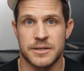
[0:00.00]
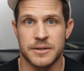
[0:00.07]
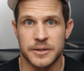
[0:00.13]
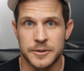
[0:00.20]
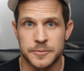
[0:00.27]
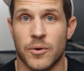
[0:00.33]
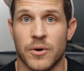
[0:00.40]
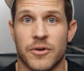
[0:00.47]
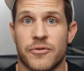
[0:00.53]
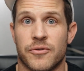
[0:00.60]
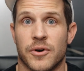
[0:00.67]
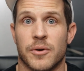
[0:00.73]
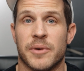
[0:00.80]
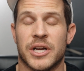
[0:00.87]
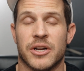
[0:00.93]
And if you are a
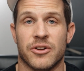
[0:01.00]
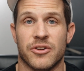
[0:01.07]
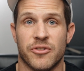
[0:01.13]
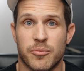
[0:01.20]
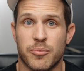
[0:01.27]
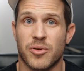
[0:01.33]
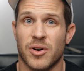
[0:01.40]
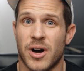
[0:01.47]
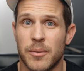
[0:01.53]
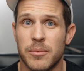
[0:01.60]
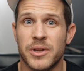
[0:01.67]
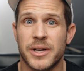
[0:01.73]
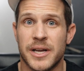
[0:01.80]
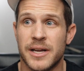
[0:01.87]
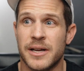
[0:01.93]
filmmaker, you've
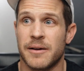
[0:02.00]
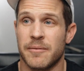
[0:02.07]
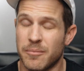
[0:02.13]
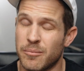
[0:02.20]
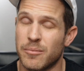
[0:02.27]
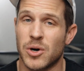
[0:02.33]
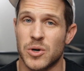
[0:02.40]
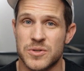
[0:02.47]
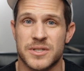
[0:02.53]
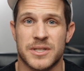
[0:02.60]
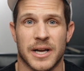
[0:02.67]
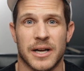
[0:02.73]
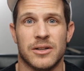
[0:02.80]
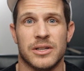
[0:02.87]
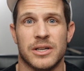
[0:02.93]
probably most
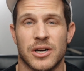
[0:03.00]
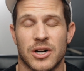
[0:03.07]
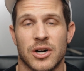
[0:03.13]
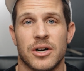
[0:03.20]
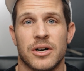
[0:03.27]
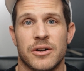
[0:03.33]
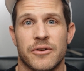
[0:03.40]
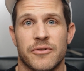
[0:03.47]
likely heard